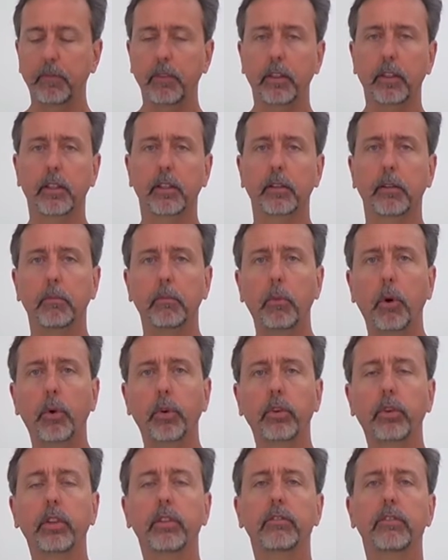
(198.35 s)
the
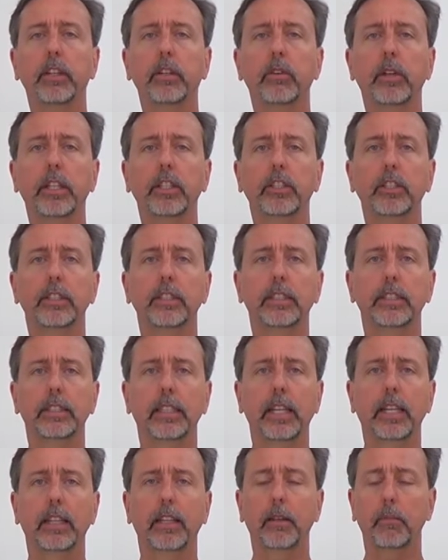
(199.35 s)
motor configurations
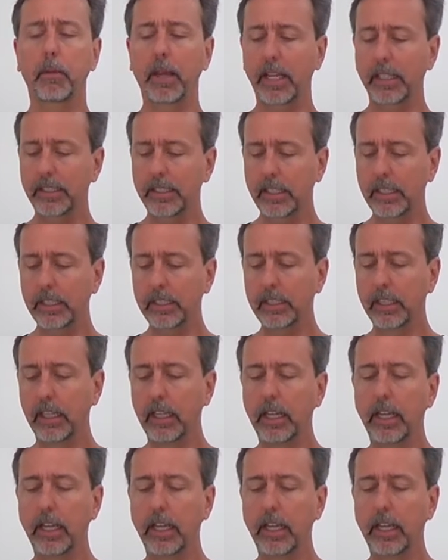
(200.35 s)
and capacities.